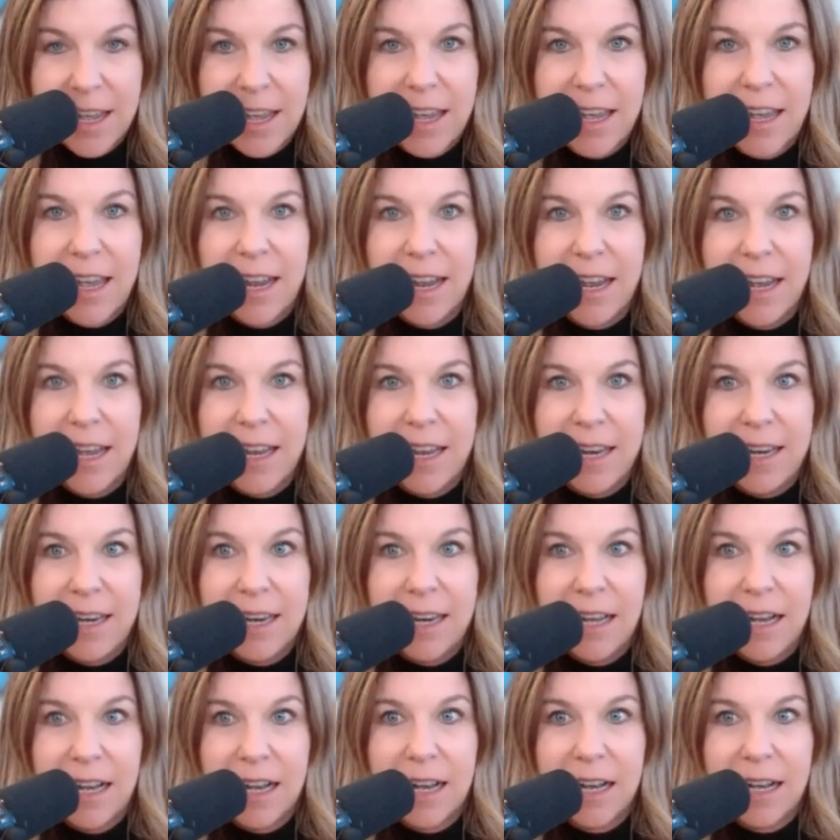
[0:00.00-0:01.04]

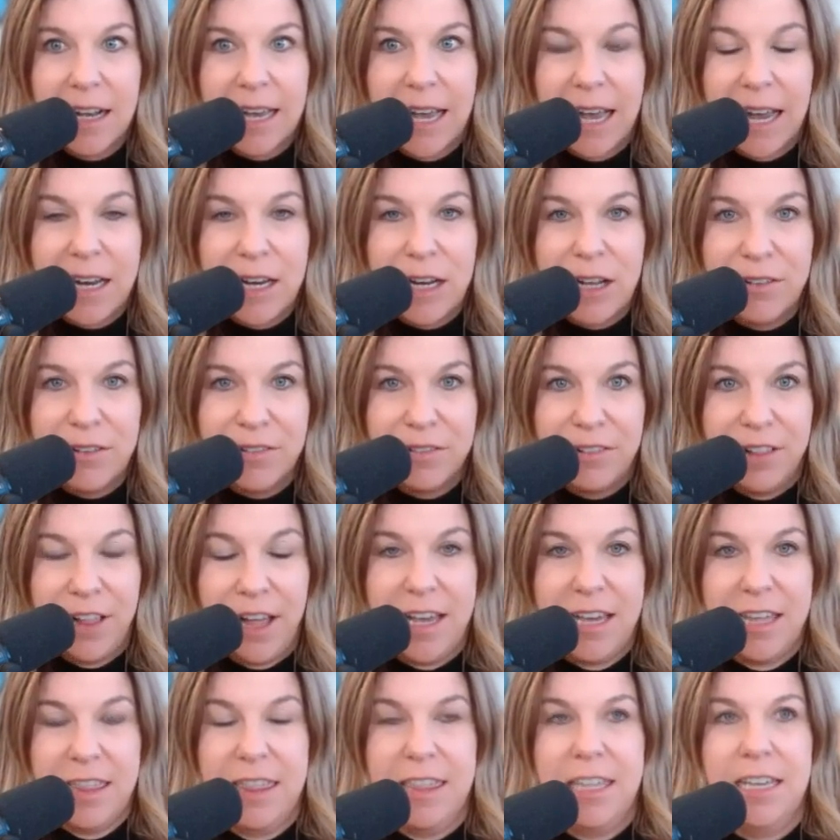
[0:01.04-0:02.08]
in kind of
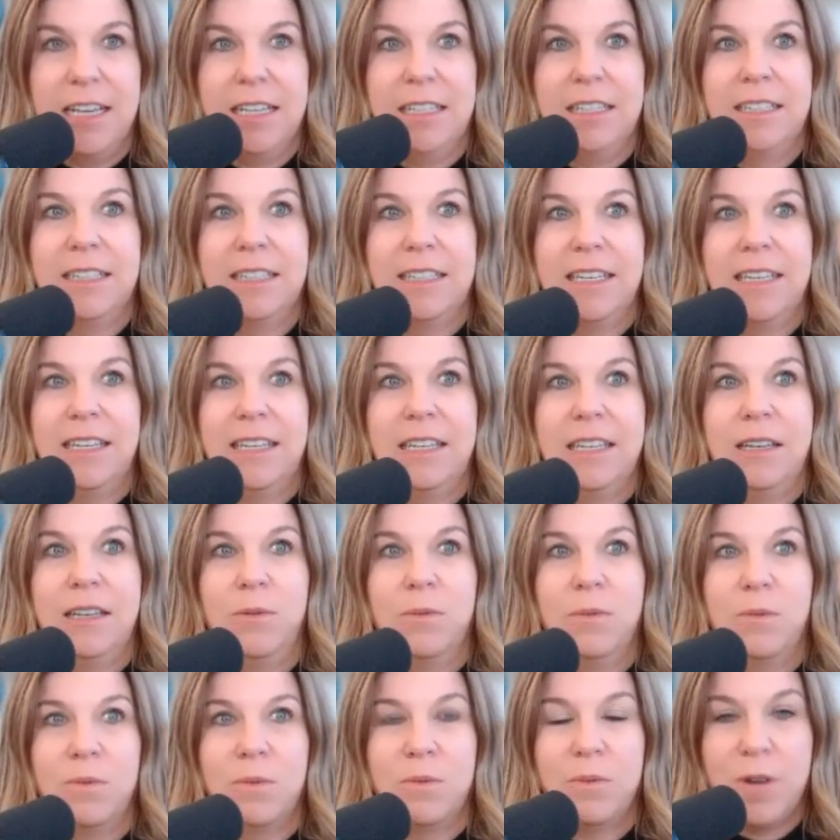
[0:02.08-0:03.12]
like this
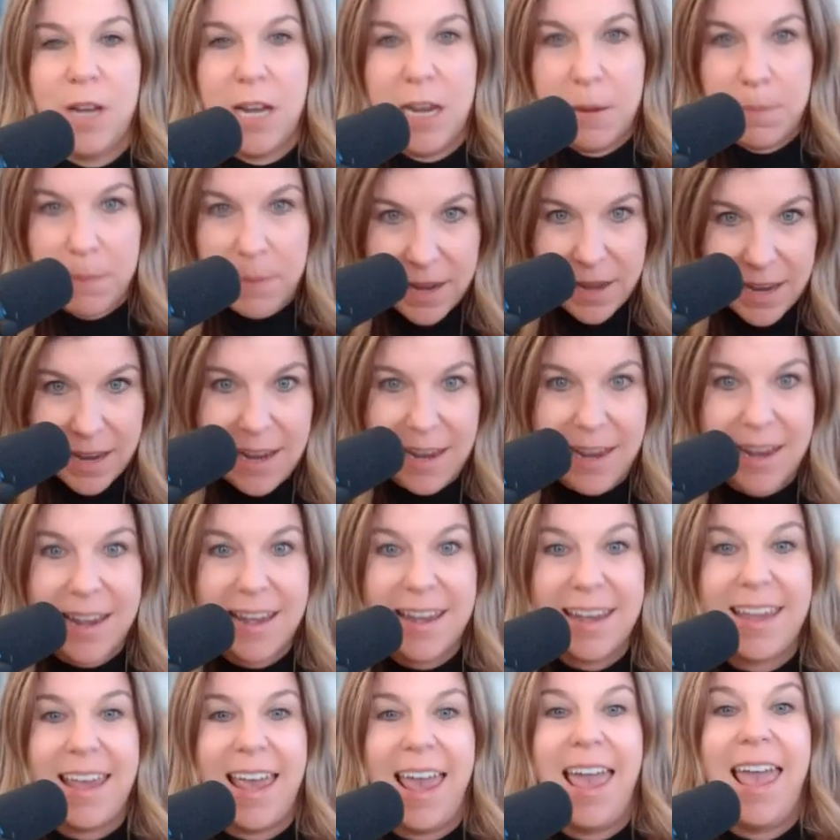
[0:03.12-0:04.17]
repeat
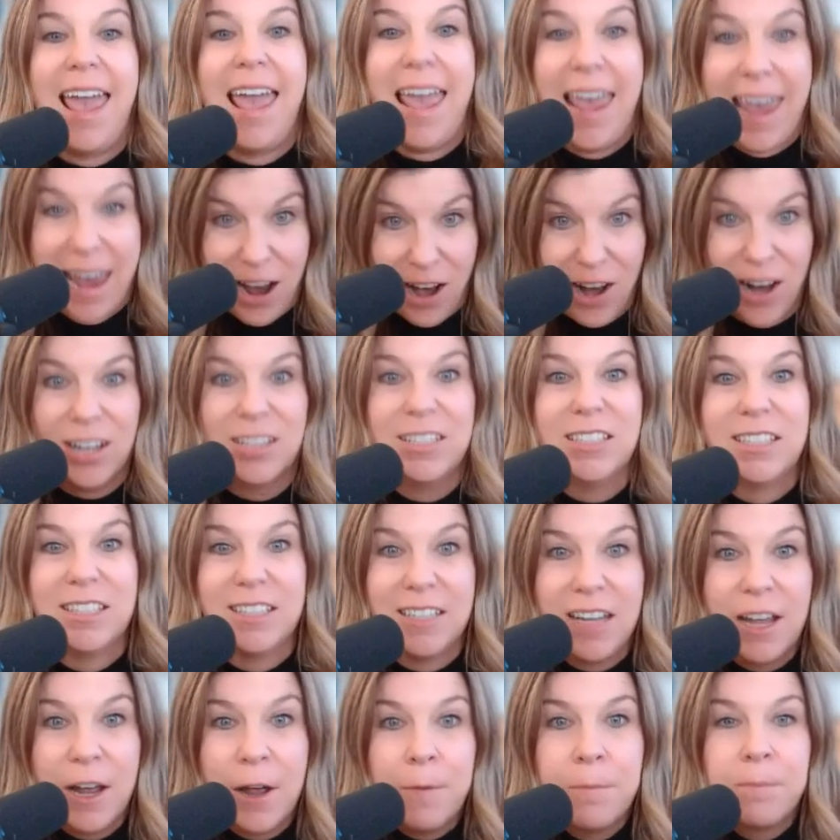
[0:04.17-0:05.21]

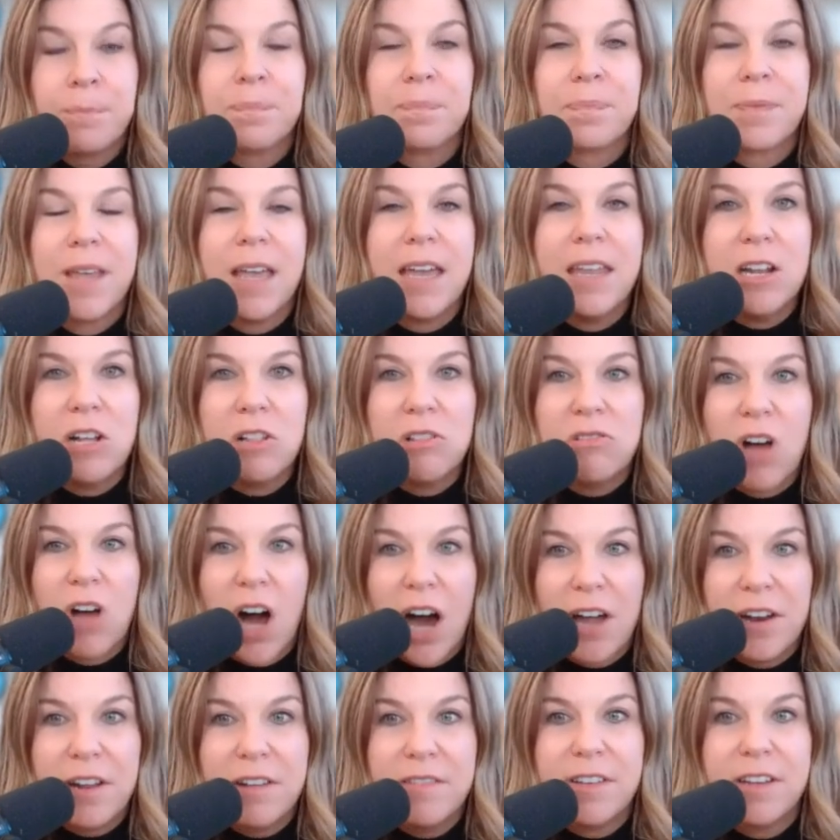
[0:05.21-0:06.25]
chaos. And a
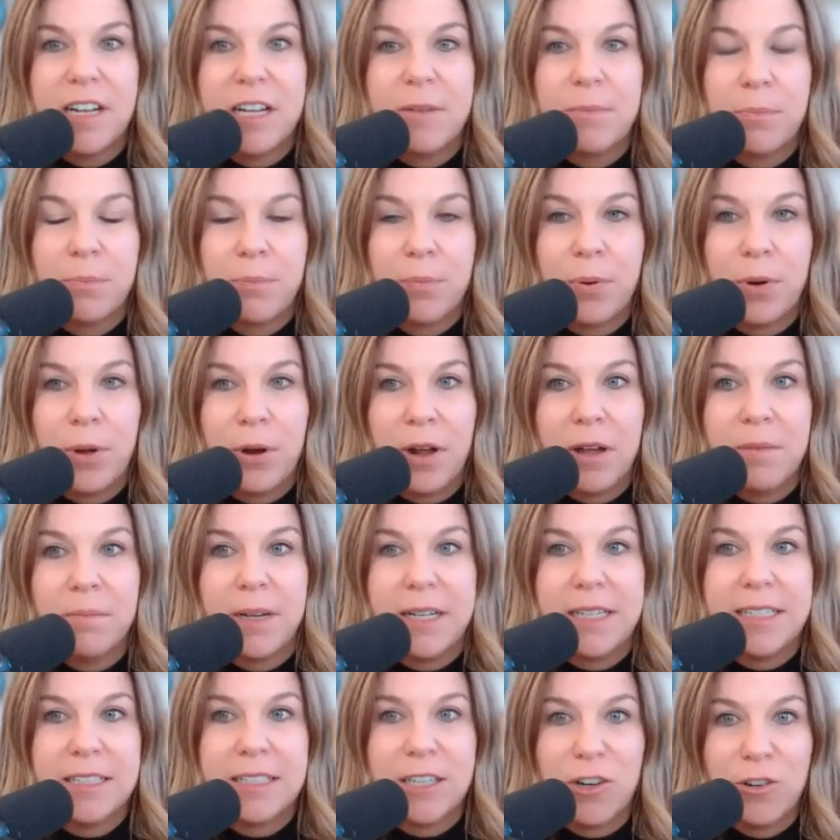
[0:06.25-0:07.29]
lot of it I put on
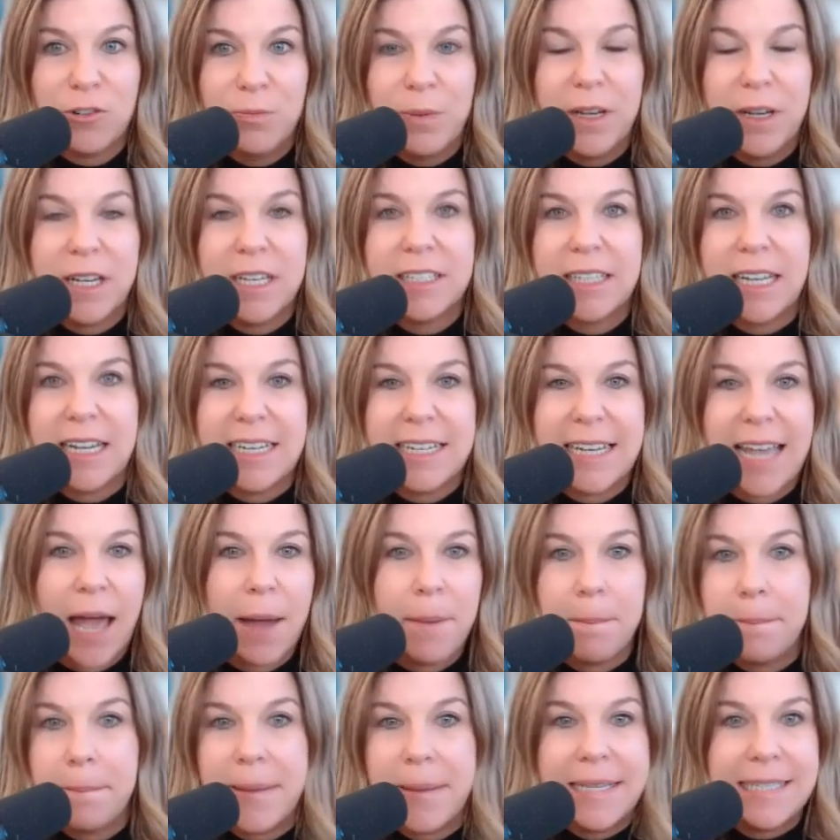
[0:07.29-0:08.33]
myself because I kept
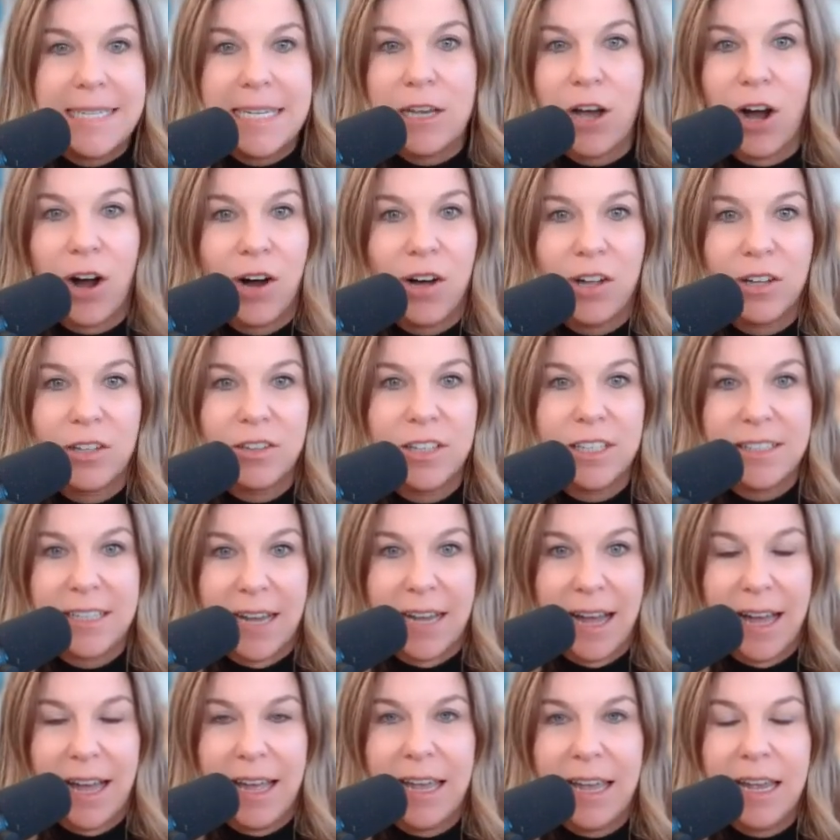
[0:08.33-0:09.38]
busy all the
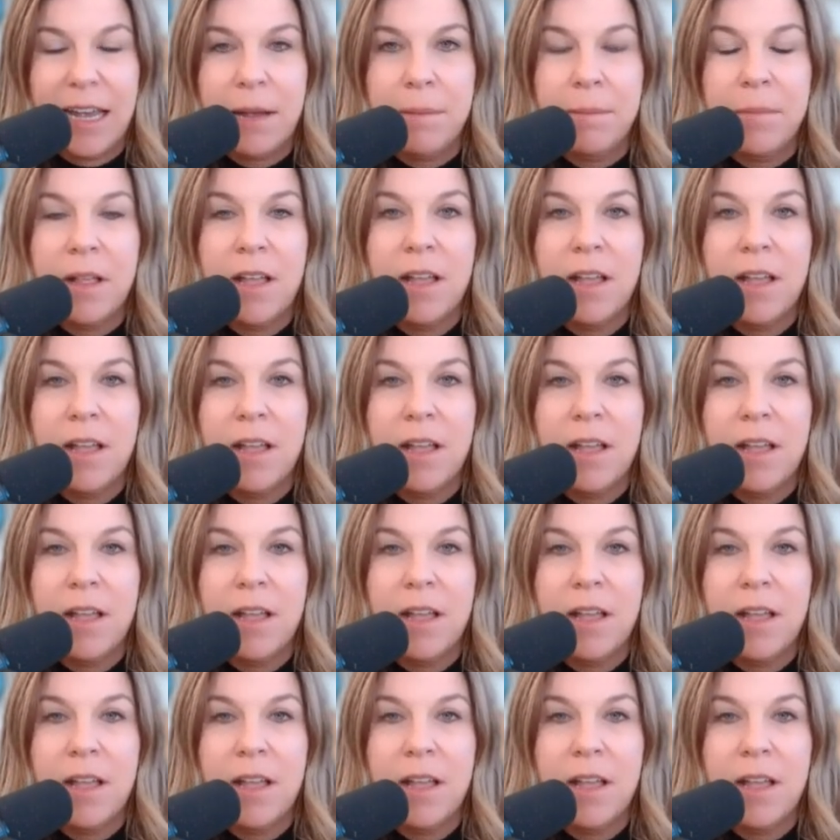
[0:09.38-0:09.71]
time.